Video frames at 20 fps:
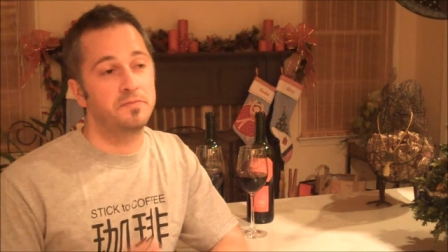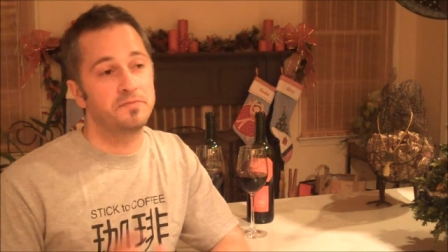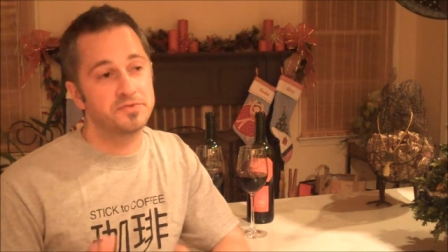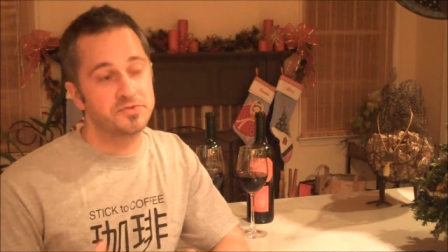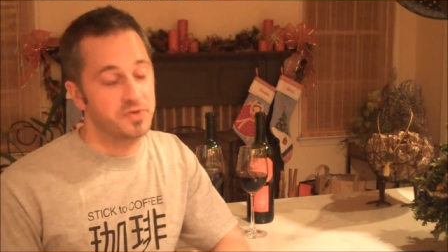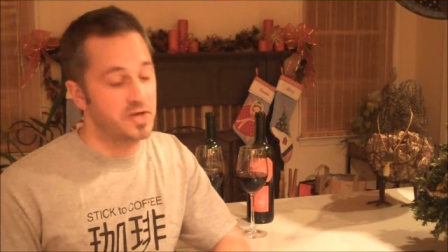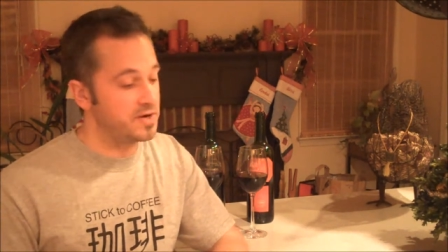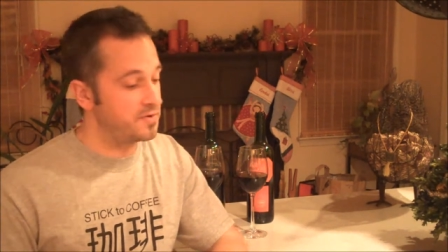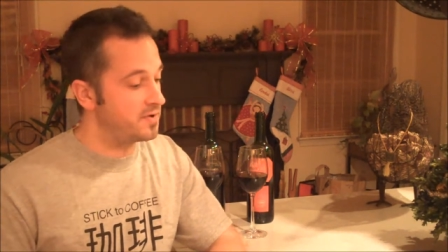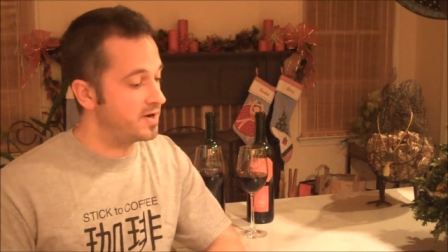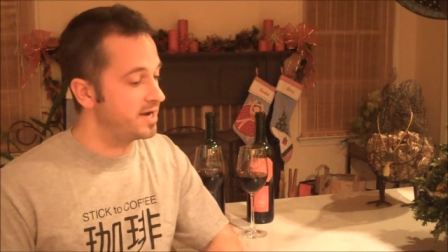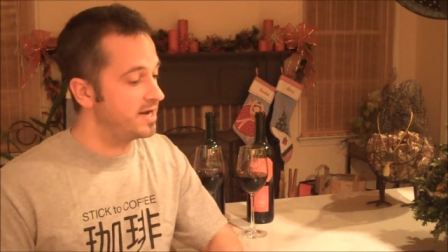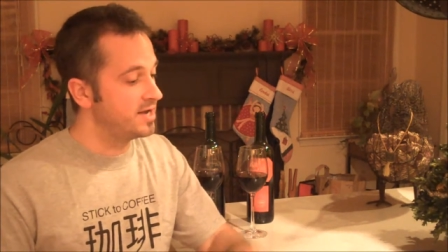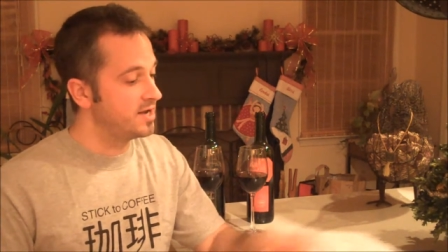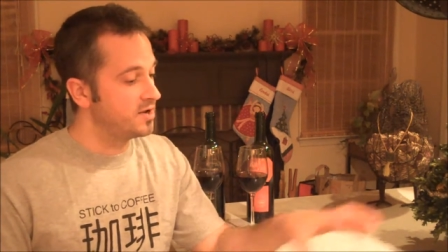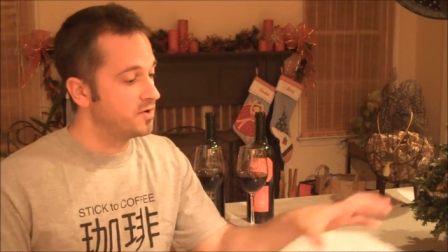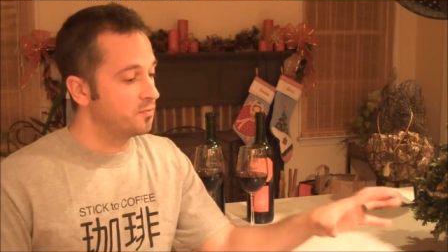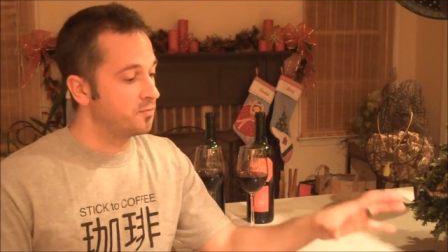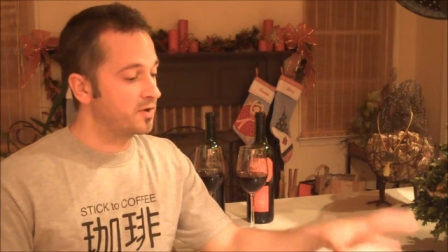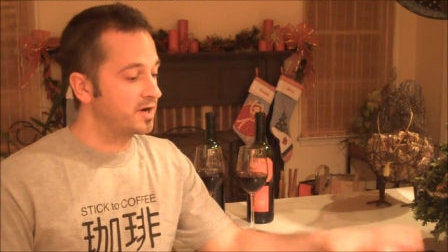So anyway,
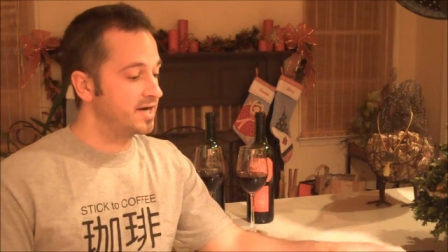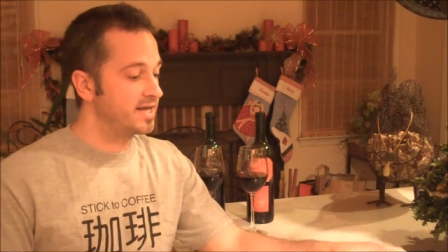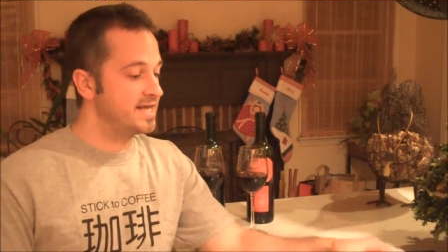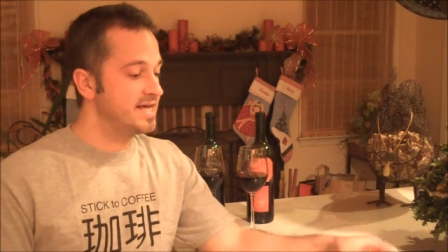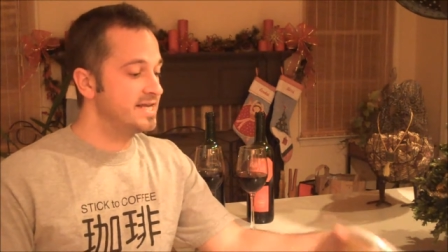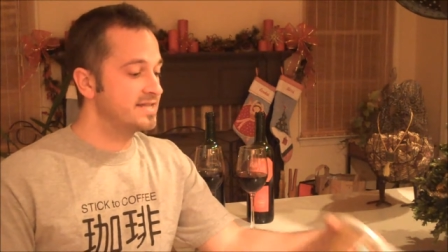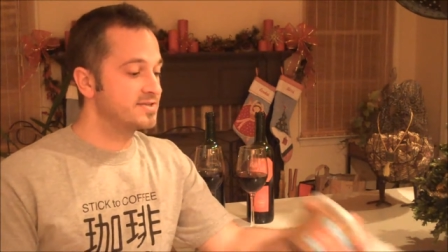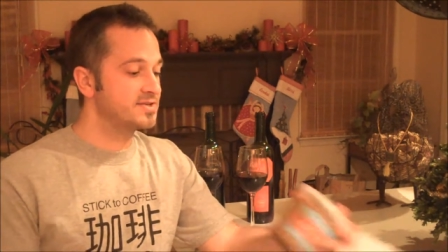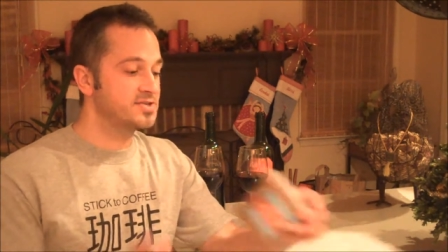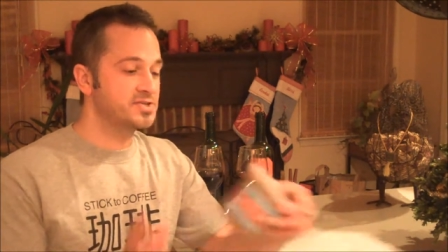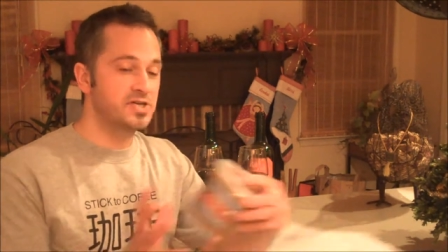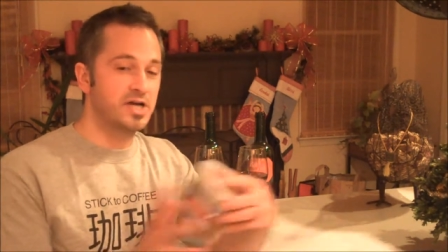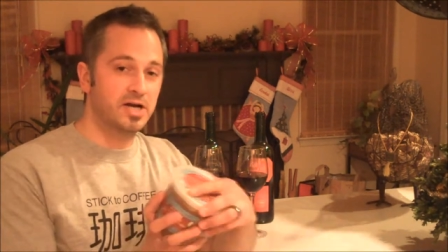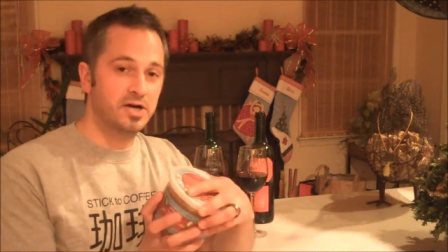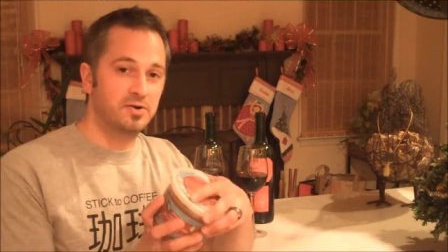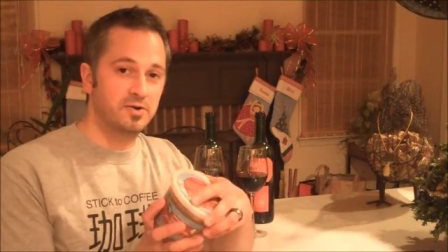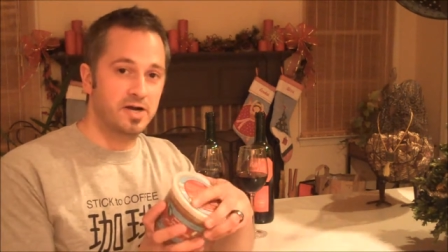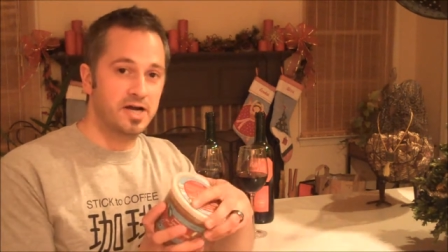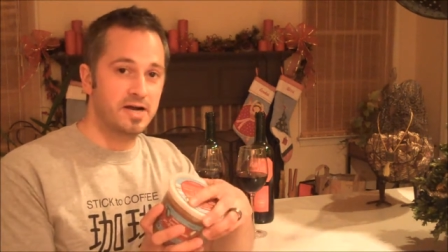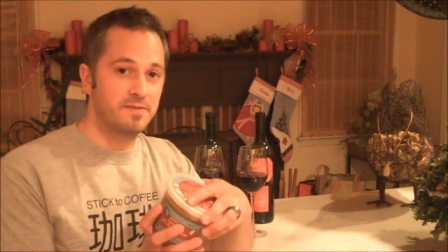we're going to heat this
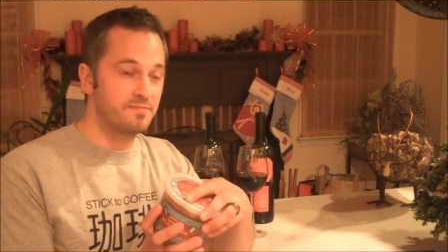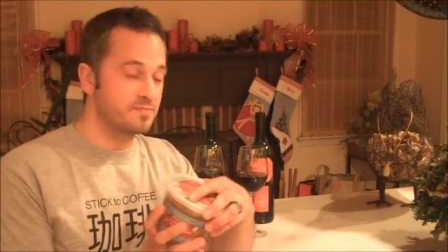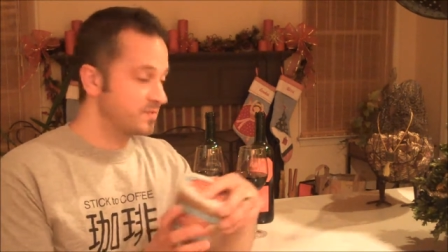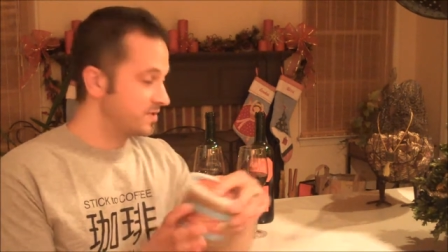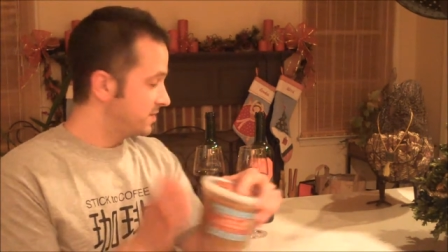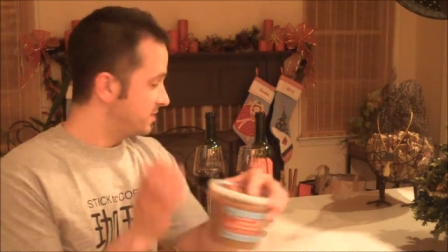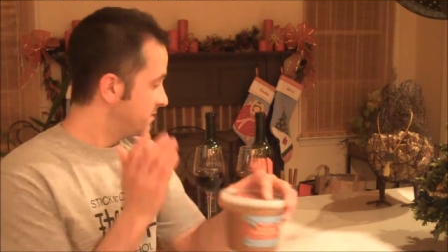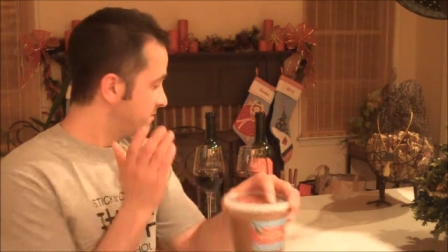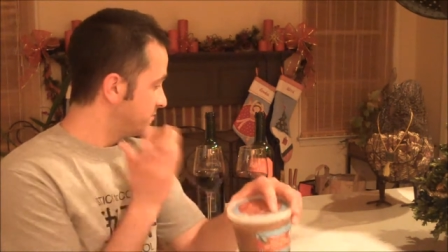sucker up.